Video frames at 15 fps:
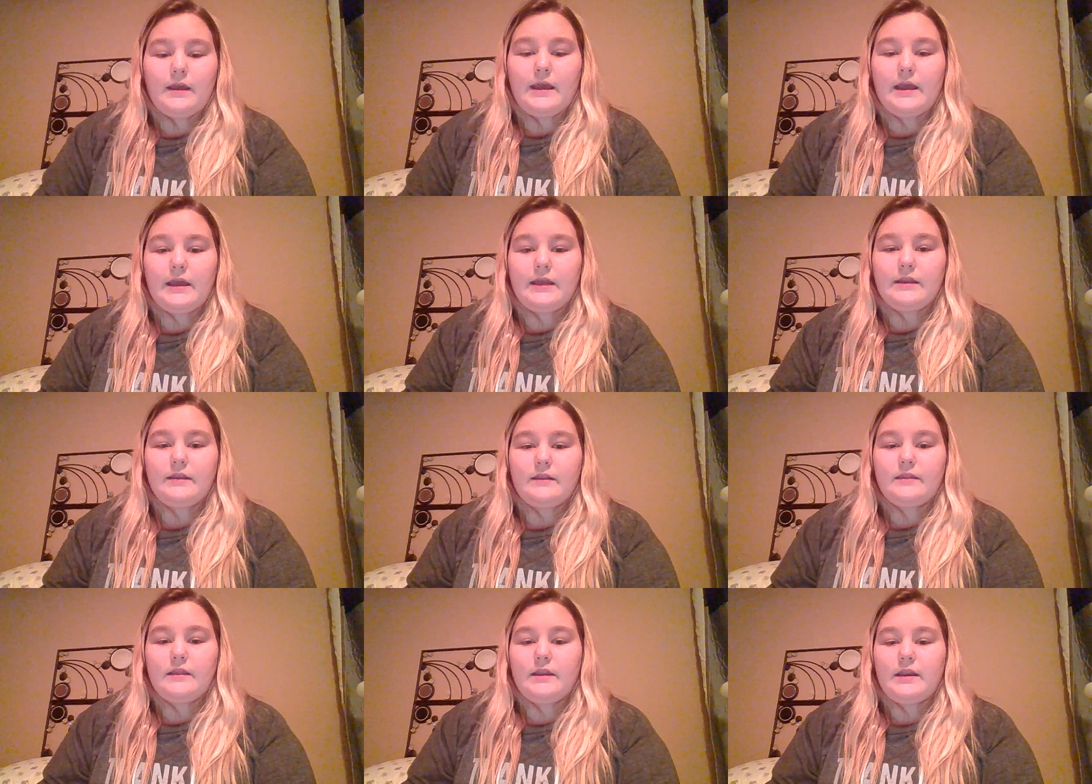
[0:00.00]

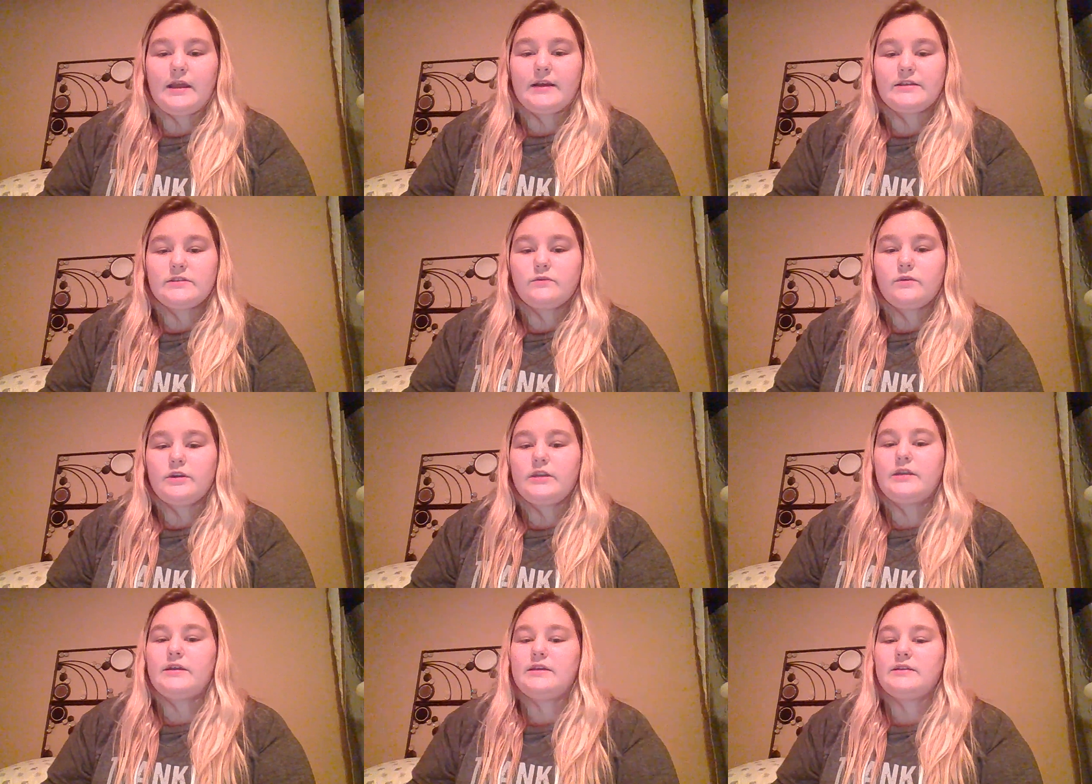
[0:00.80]
And the next
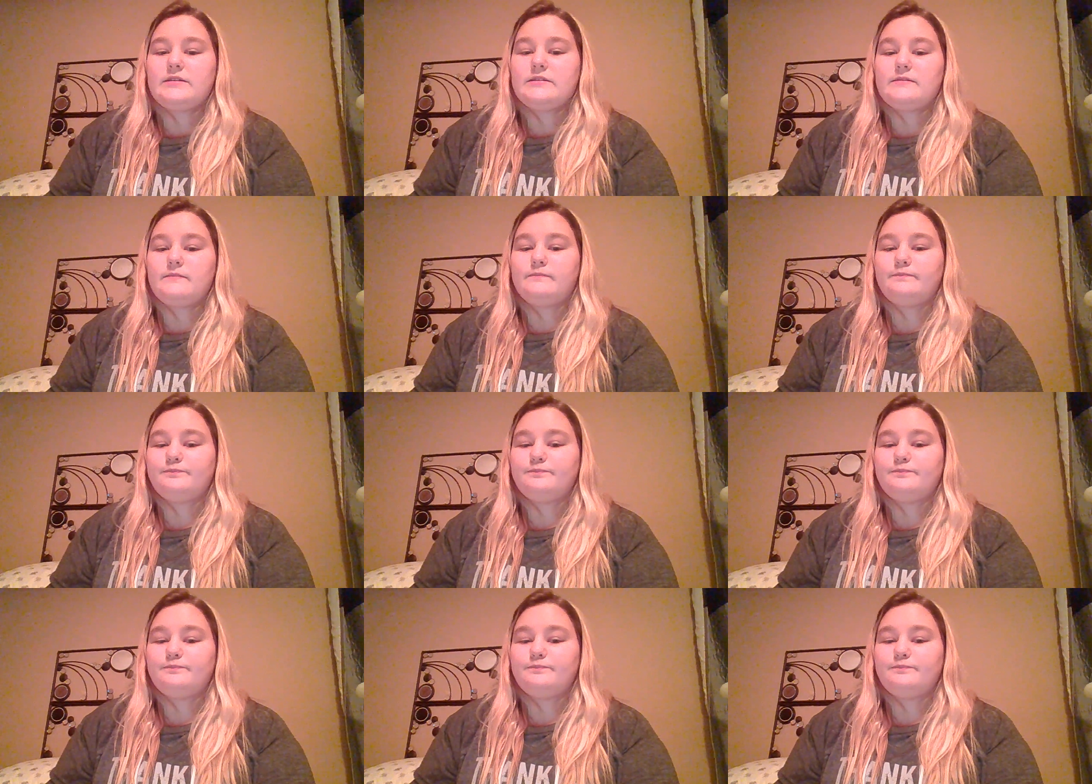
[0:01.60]
one is